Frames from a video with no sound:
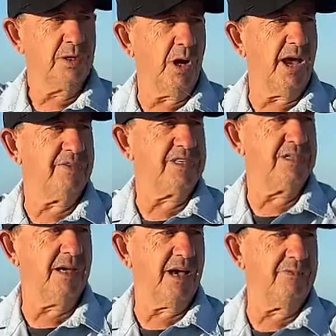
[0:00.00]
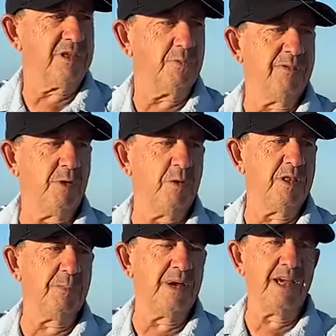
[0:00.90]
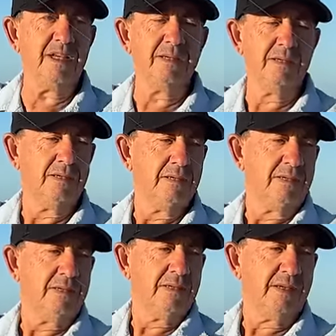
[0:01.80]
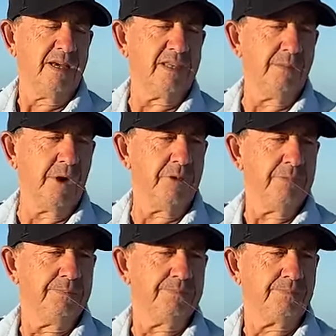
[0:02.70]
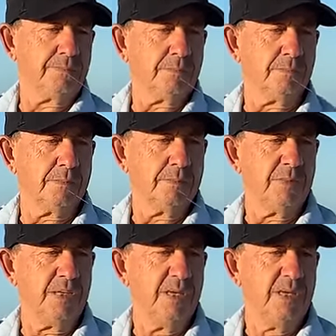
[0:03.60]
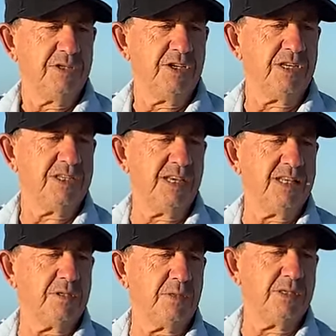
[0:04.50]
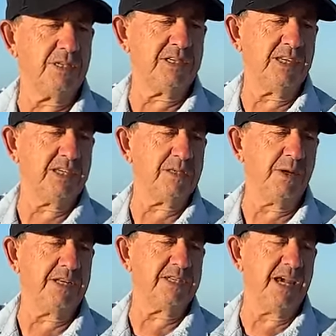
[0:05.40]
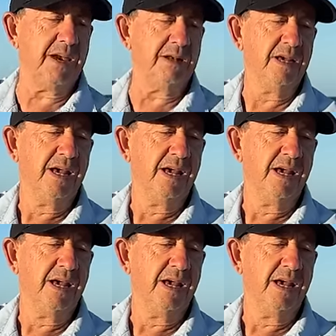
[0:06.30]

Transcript: I have a, I have a swivel with a bead at the bottom. So you can see the, the sinker swings down.